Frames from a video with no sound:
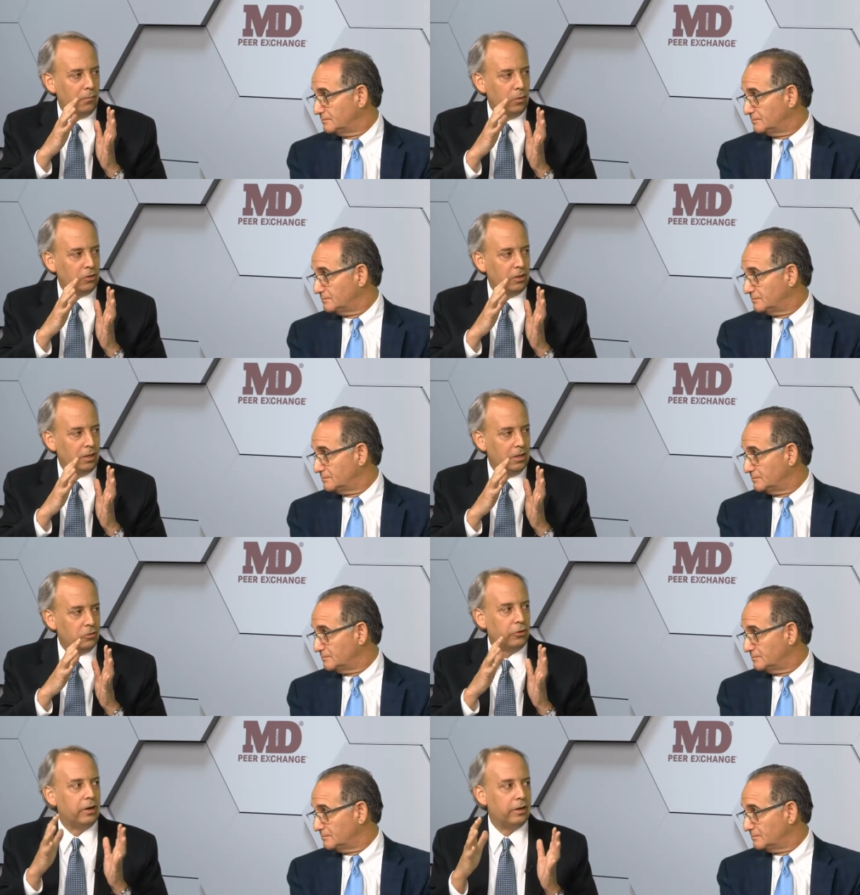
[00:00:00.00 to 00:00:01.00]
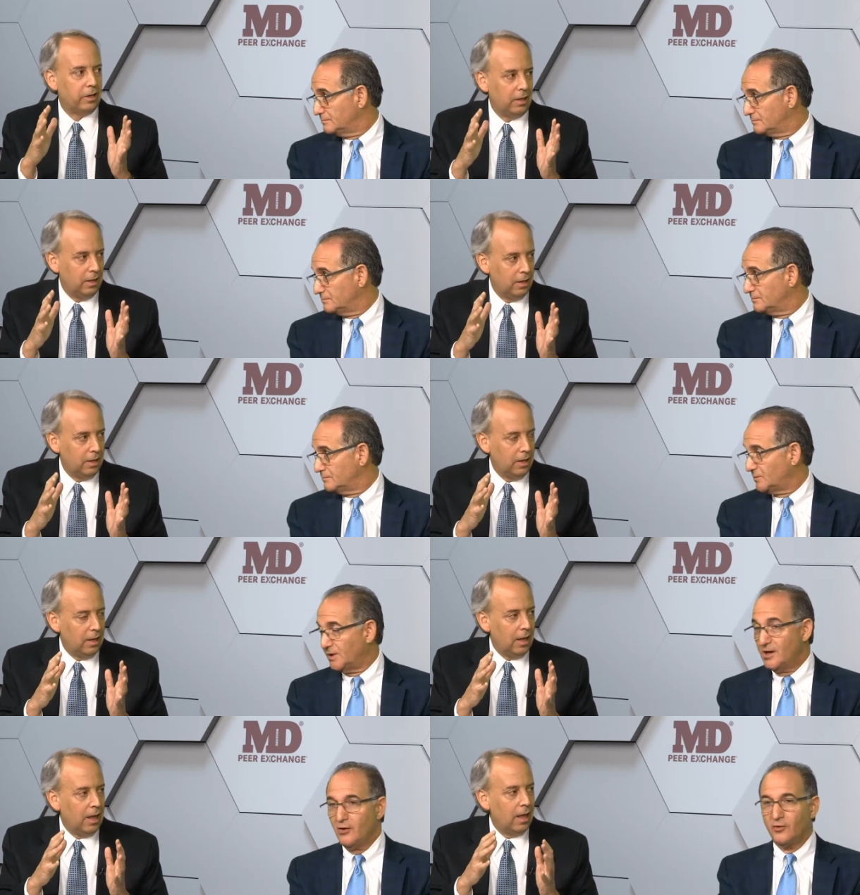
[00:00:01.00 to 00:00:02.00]
Speaker 1: unfortunately, is a rarity.
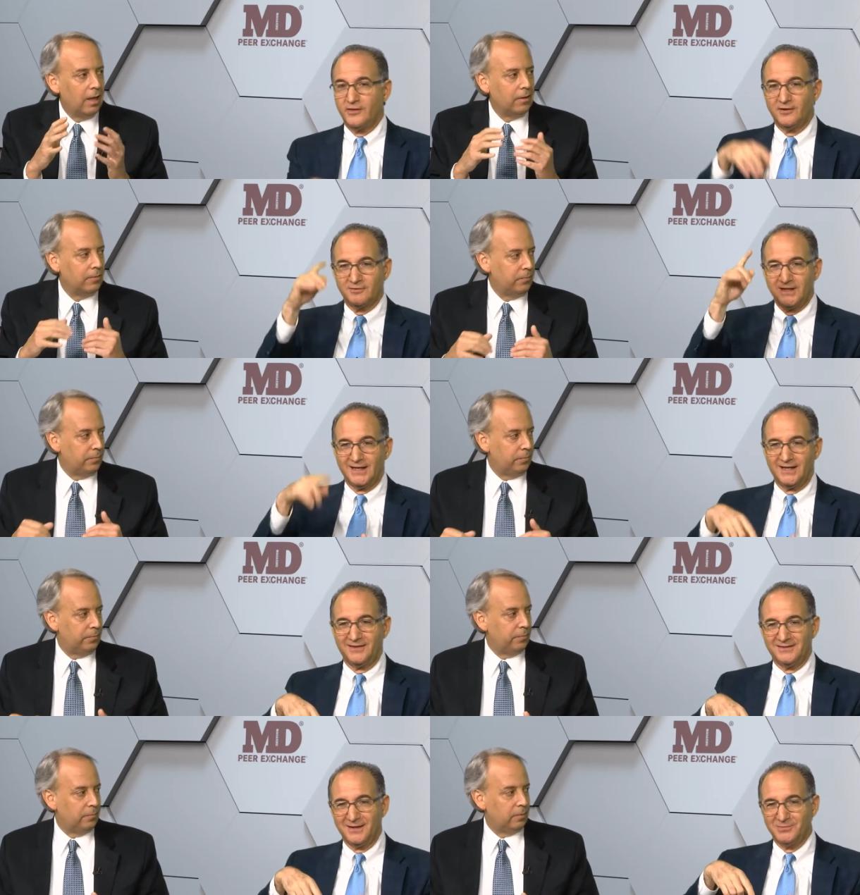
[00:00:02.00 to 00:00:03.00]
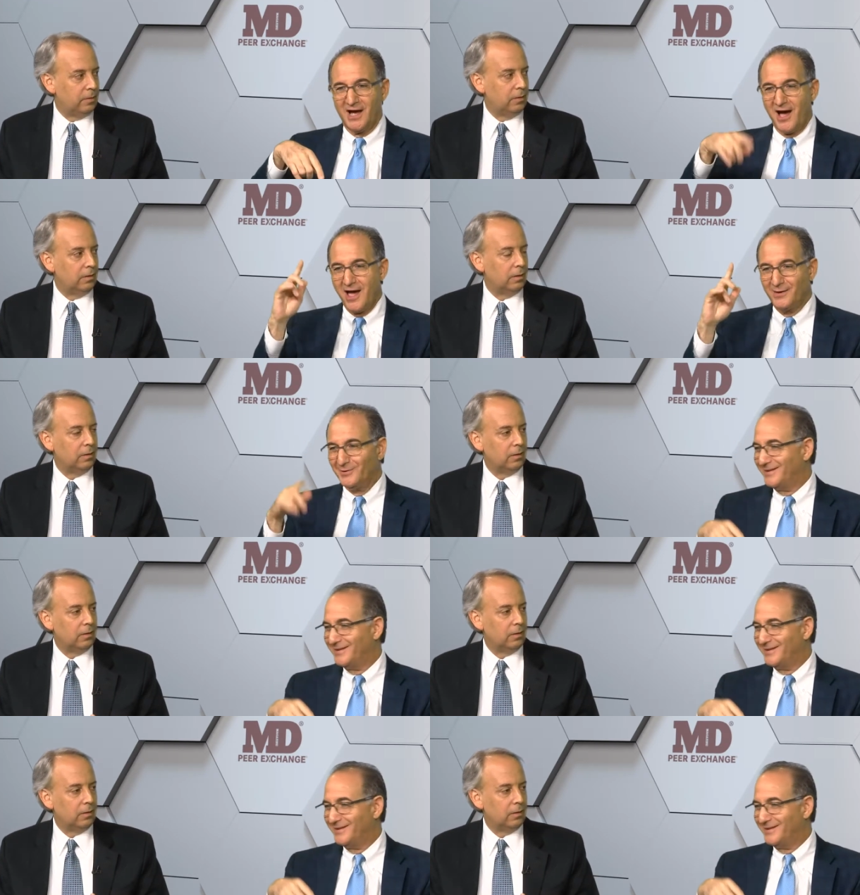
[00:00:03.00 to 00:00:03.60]
Speaker 2: Right. Or they don't take it at the same time